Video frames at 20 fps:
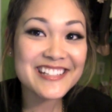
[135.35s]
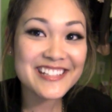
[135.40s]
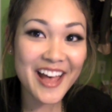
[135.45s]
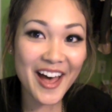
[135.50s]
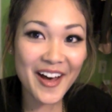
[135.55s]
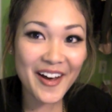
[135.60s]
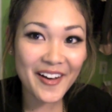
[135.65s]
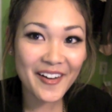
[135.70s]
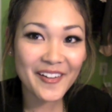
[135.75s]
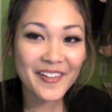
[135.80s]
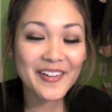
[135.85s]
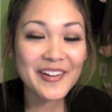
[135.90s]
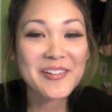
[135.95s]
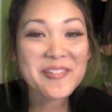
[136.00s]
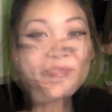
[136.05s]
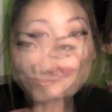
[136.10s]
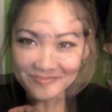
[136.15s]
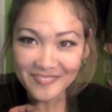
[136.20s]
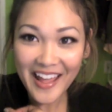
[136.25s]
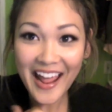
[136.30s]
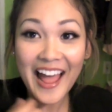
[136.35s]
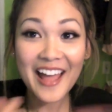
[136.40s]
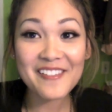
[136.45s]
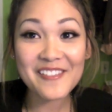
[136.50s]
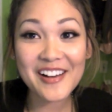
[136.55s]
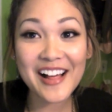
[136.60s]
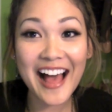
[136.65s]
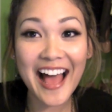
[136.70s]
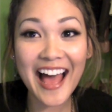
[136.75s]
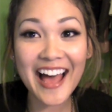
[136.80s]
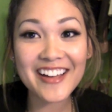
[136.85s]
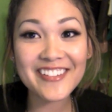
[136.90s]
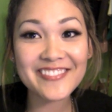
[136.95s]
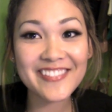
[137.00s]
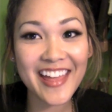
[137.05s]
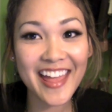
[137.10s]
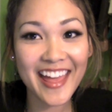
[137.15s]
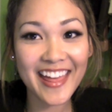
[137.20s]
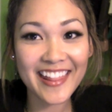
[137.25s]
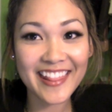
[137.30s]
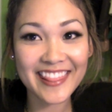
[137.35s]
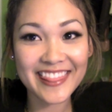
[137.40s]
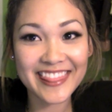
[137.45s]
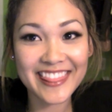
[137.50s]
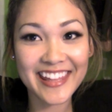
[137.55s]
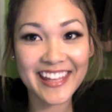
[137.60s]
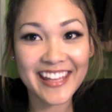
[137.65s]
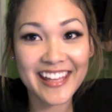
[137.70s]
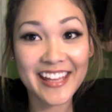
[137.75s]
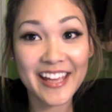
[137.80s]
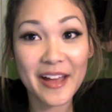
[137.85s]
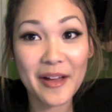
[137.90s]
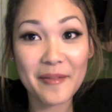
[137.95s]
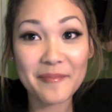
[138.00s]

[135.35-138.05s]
So I will have the